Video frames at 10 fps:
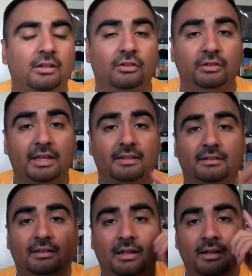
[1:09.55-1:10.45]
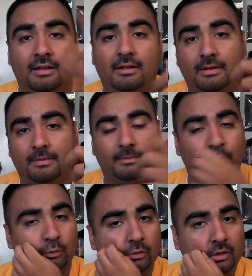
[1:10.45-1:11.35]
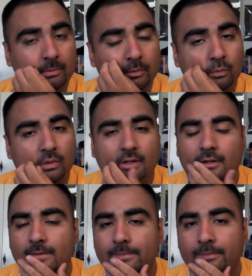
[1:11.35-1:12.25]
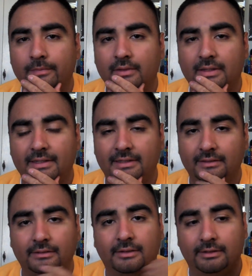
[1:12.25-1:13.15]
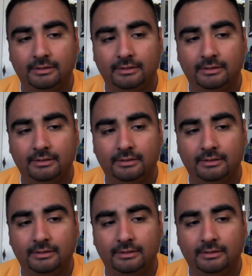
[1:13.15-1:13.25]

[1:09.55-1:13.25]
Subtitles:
So yes, rule number one is